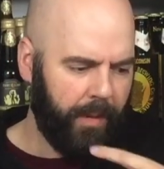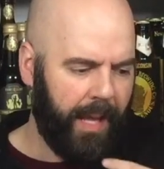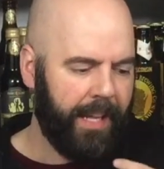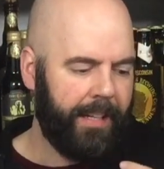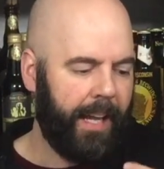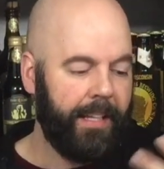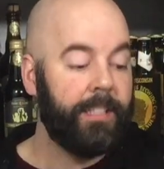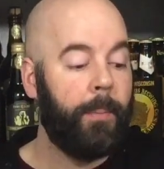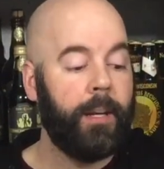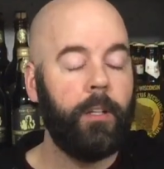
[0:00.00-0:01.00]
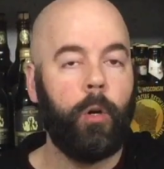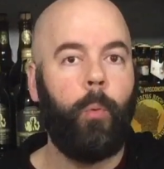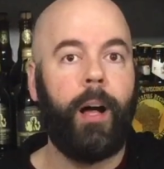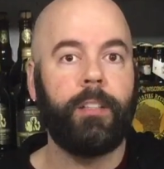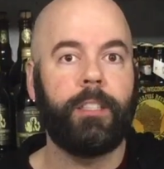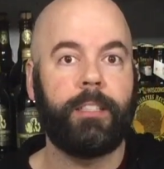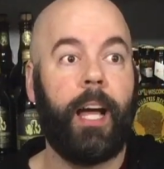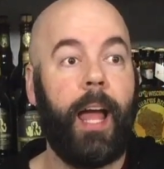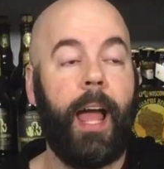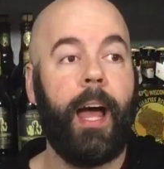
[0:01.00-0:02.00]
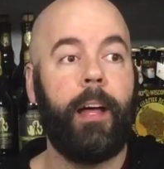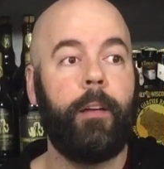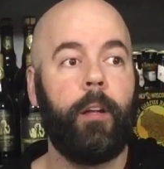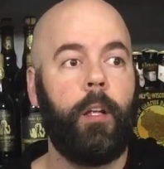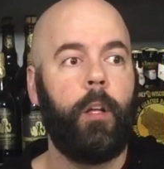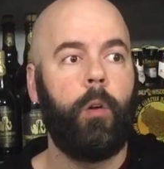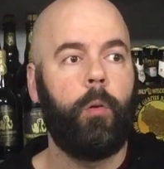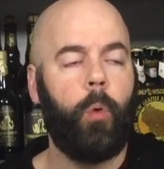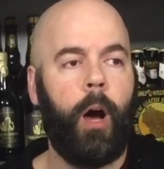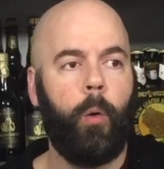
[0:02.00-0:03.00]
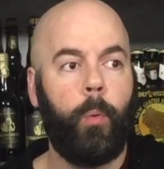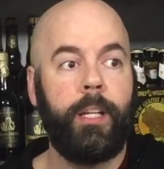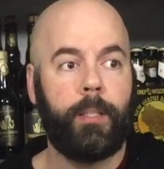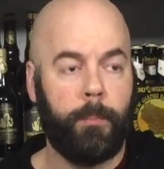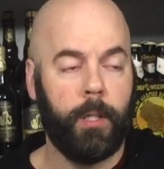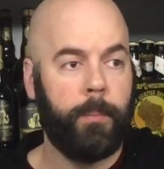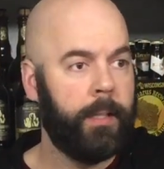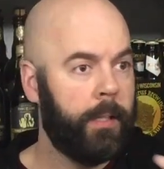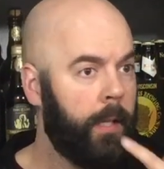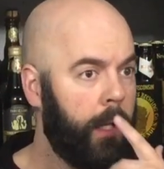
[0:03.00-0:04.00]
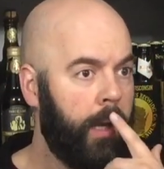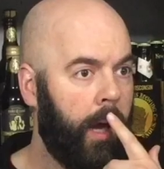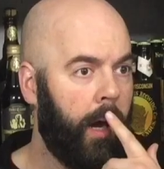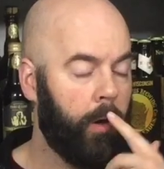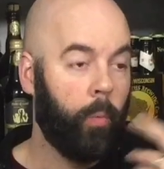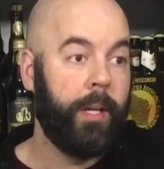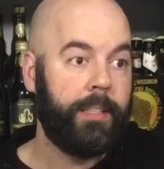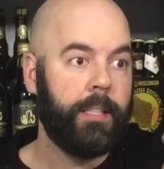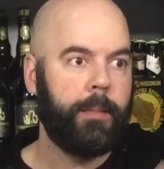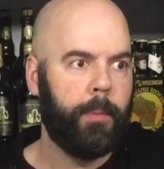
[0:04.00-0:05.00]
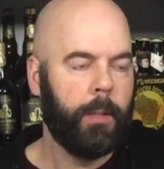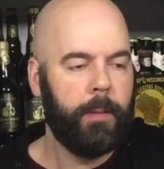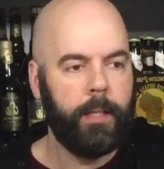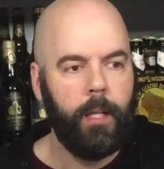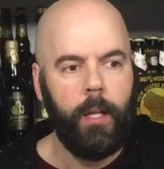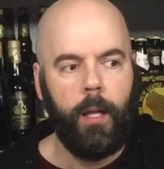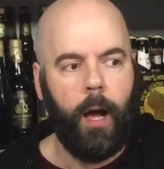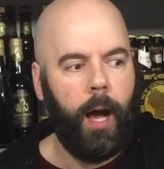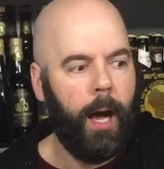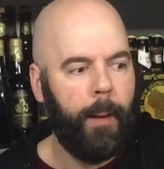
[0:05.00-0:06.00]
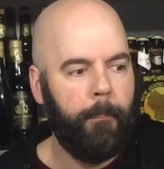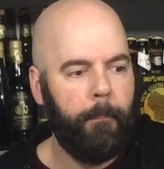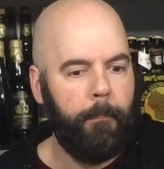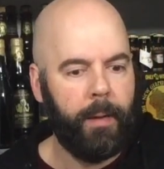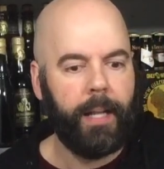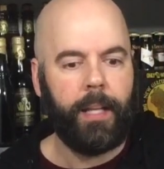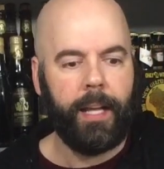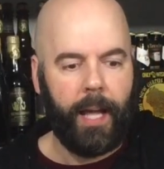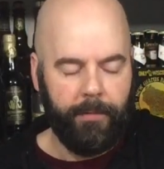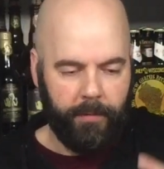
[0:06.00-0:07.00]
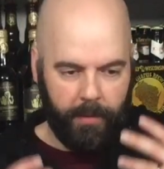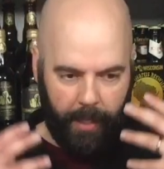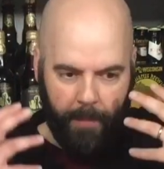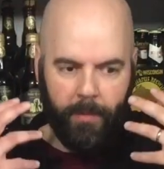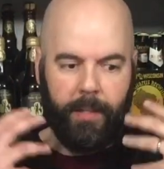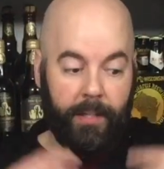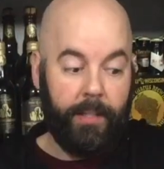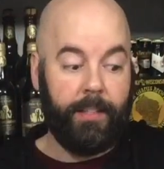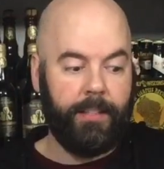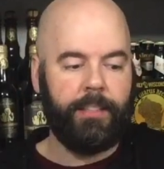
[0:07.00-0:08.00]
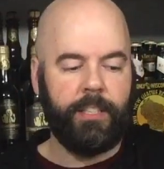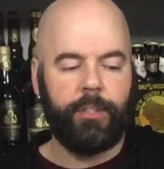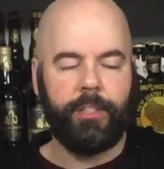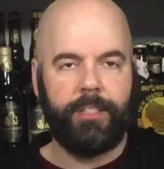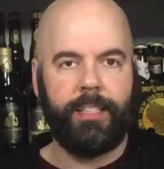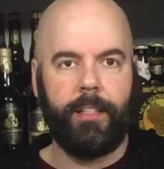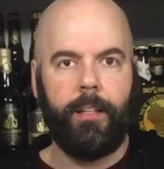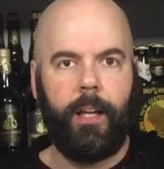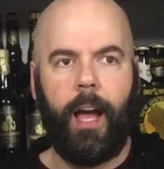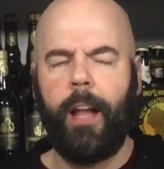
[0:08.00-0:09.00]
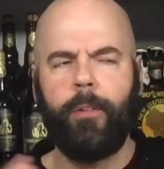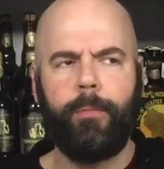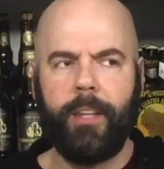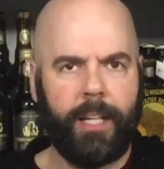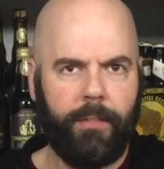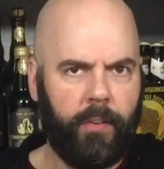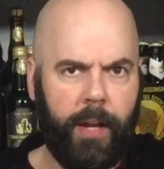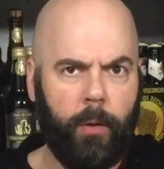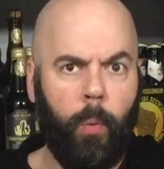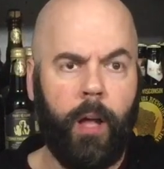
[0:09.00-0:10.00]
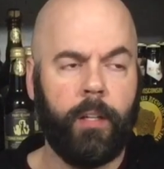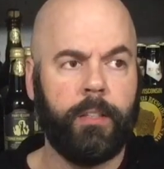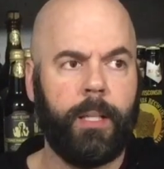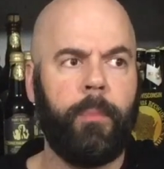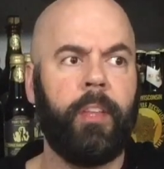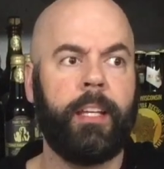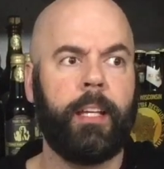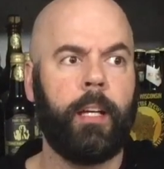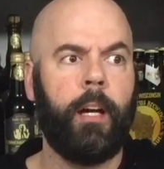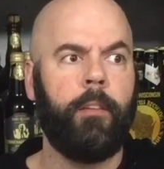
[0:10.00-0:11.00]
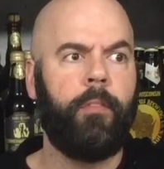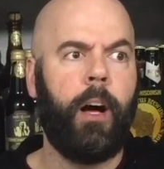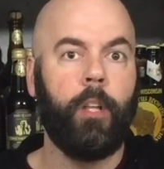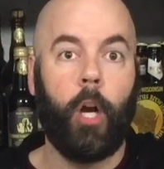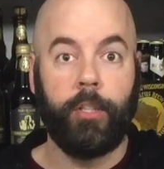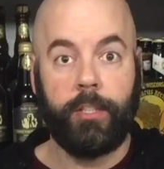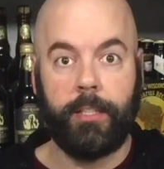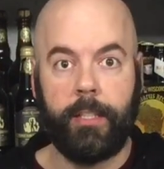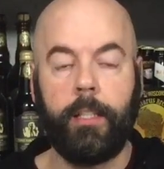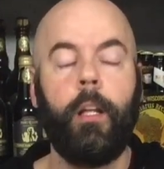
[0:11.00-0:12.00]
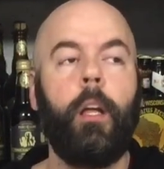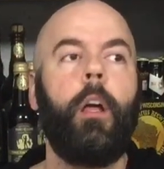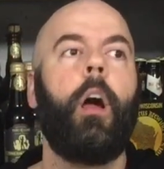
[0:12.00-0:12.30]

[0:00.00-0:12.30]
And it's been a little while since I had wheat bourbon or wheated bourbon, but it's interesting. I don't think I've ever had Weller's. I'm thinking of Larceny.